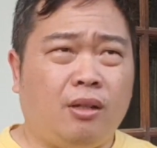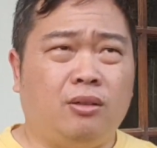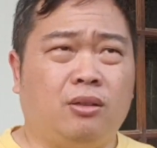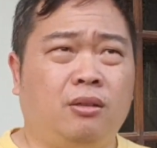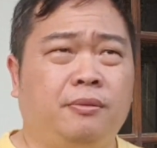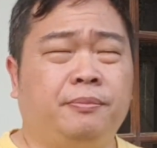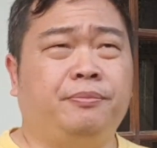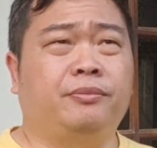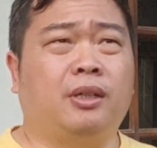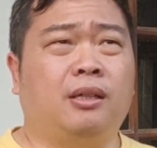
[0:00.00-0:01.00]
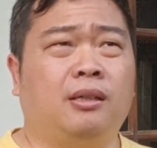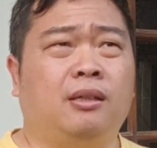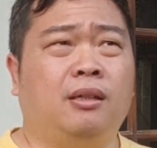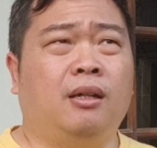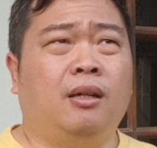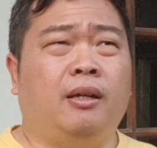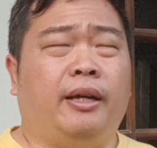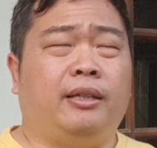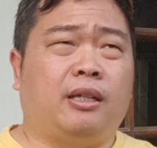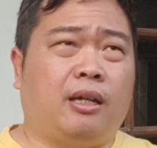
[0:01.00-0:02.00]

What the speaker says: So it